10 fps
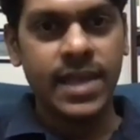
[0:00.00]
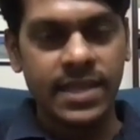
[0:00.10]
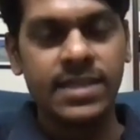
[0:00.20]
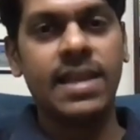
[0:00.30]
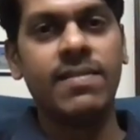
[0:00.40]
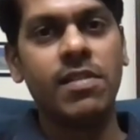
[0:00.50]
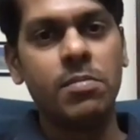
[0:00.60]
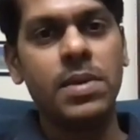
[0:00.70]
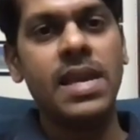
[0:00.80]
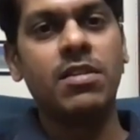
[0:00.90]
Yes, there
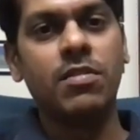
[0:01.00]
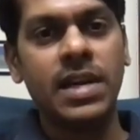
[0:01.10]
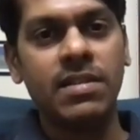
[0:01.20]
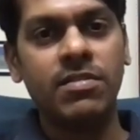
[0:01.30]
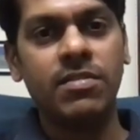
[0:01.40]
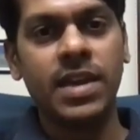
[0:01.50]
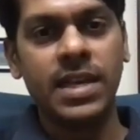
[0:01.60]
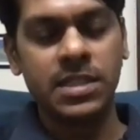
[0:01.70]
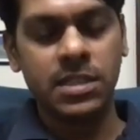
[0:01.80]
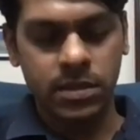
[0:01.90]
will be innovative
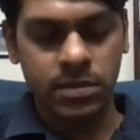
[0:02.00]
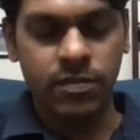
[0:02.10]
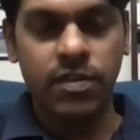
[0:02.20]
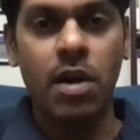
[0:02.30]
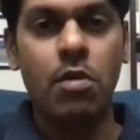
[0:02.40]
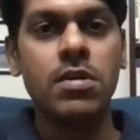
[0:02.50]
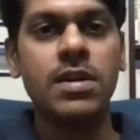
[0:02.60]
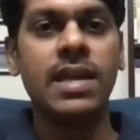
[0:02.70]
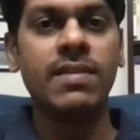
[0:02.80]
ways found.